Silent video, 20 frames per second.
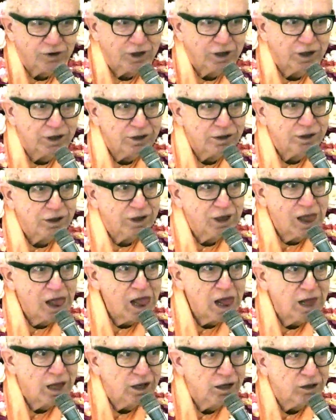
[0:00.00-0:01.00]
in
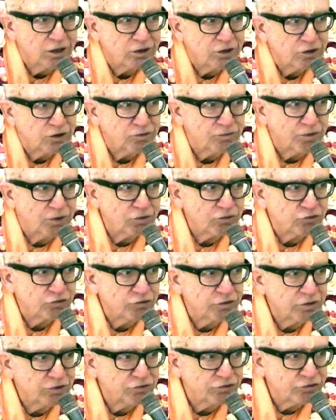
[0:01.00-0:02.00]

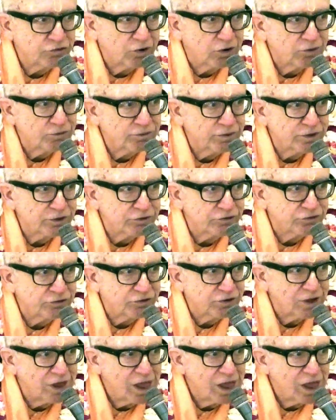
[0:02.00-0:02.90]
devotional service,